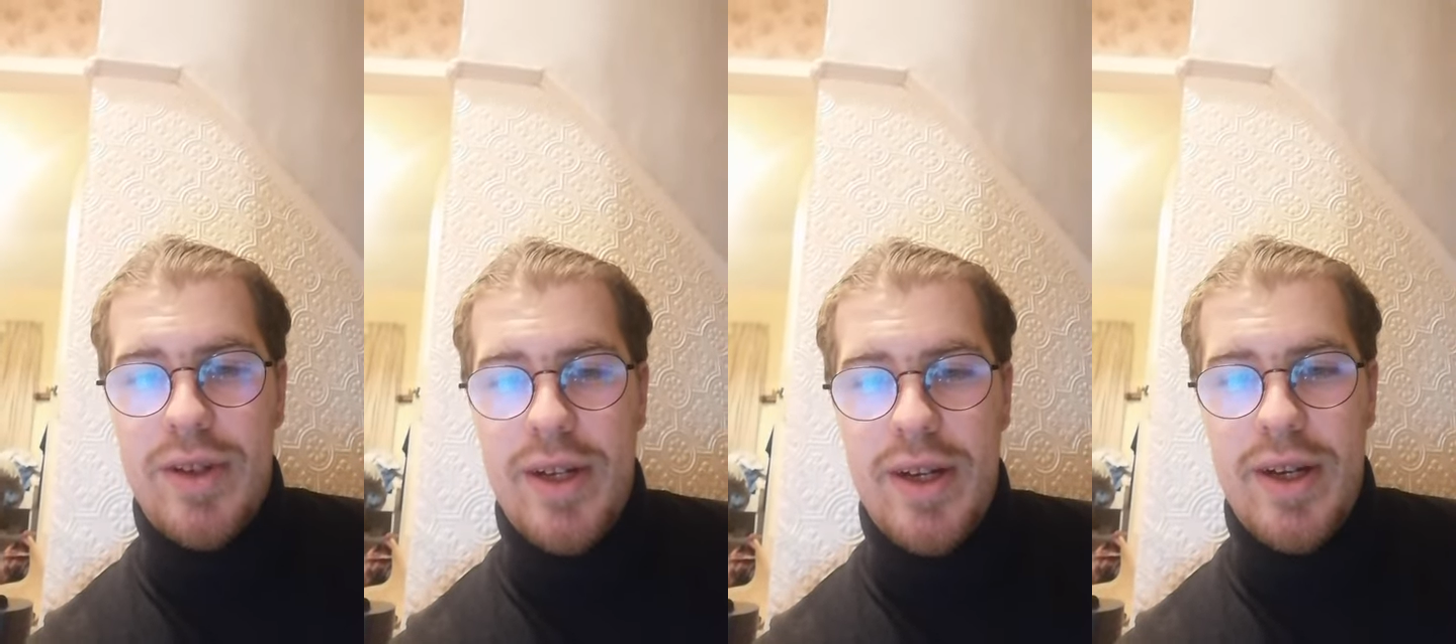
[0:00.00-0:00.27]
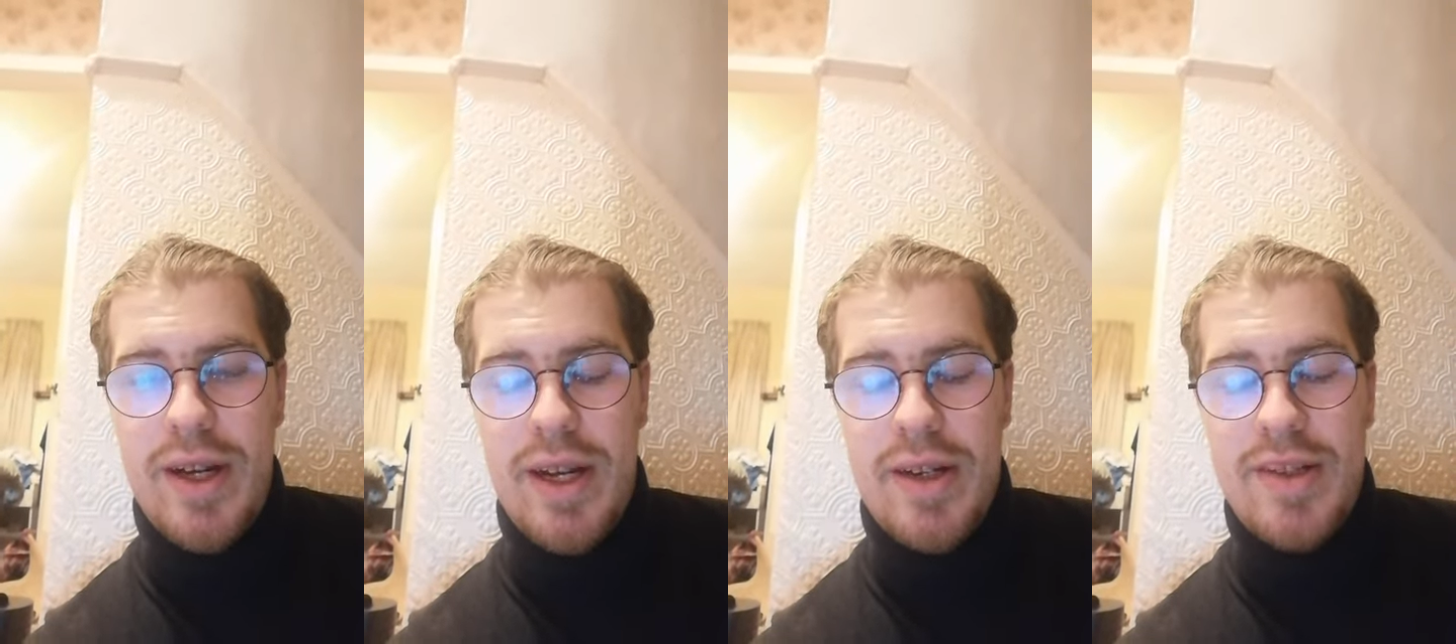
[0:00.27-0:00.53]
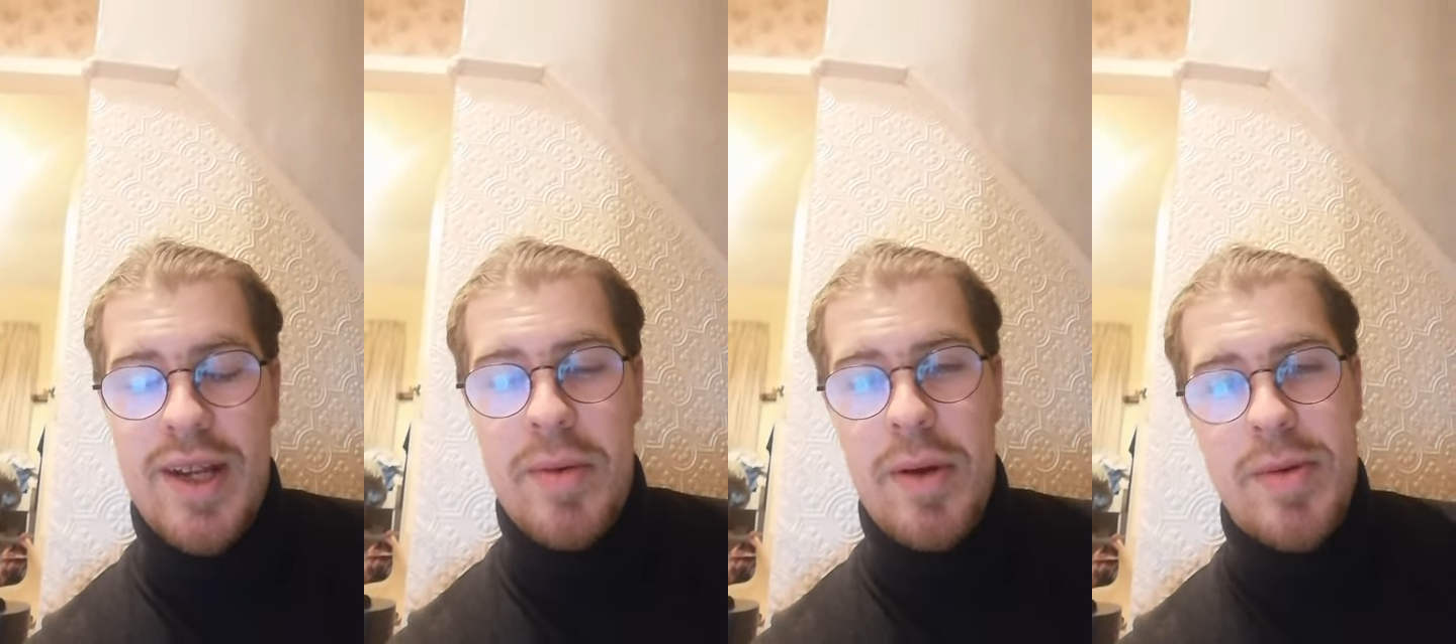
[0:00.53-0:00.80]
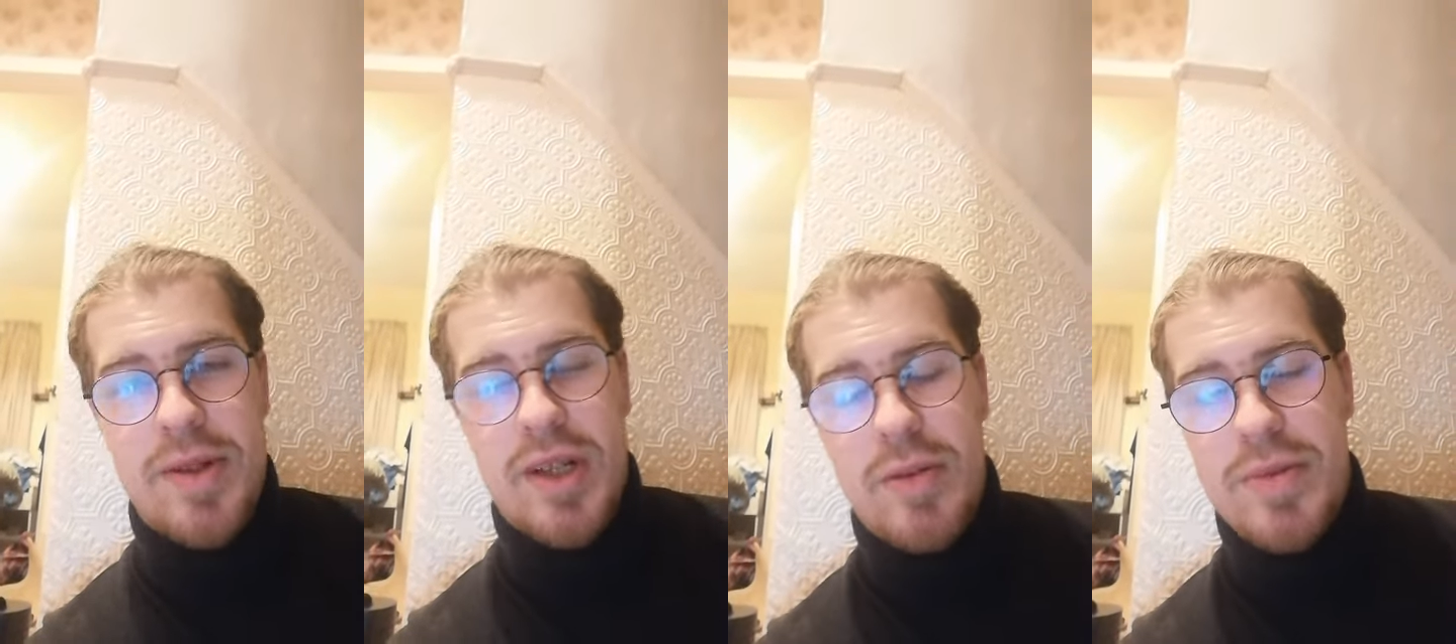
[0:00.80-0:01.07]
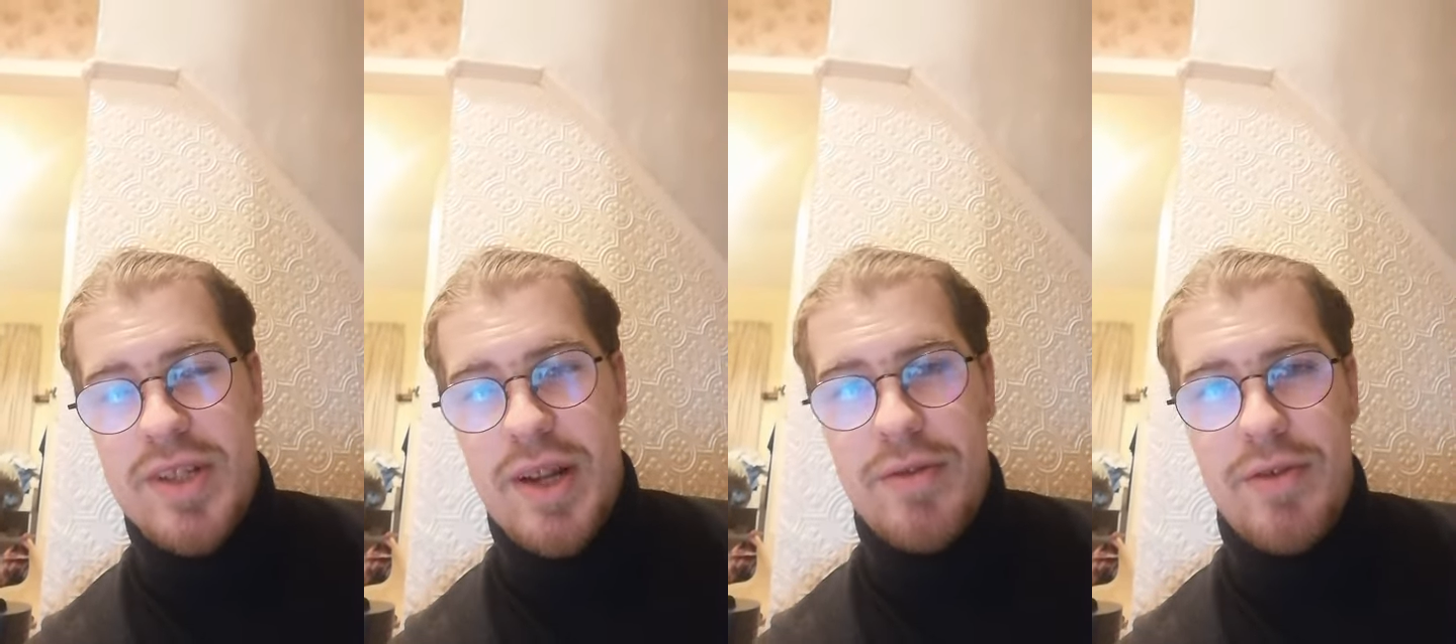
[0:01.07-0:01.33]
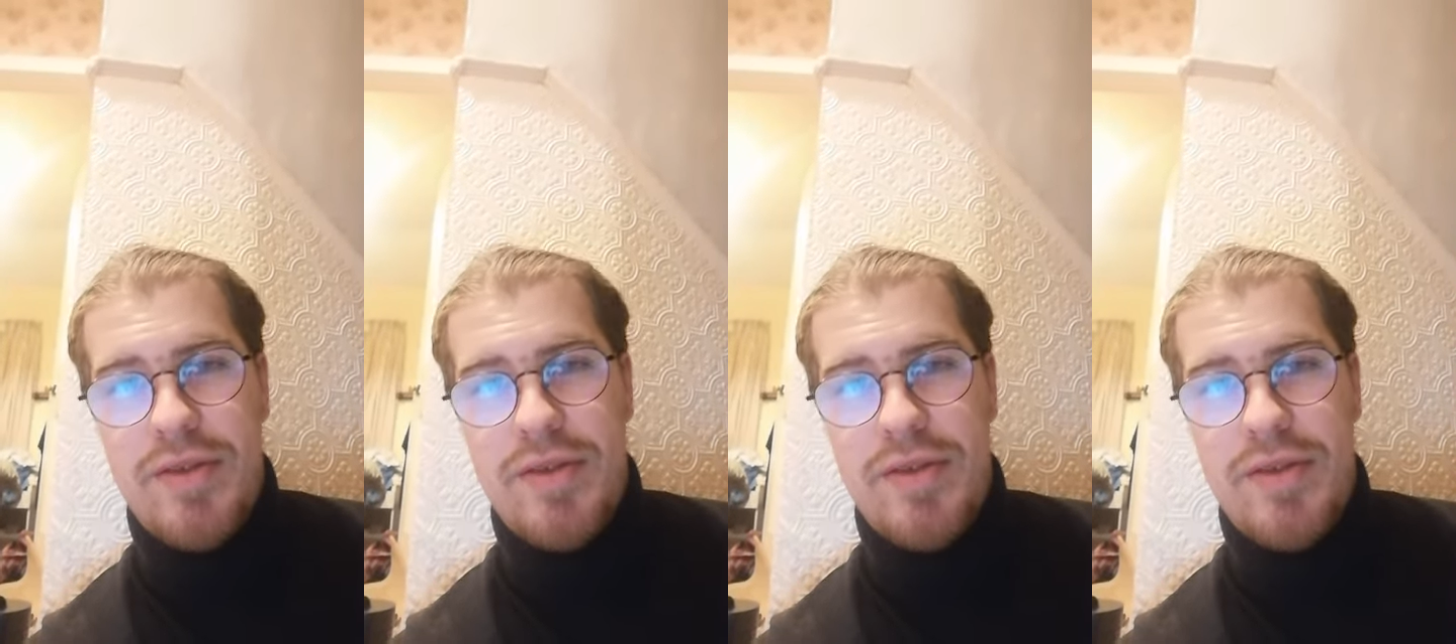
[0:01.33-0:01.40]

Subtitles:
and the same could be said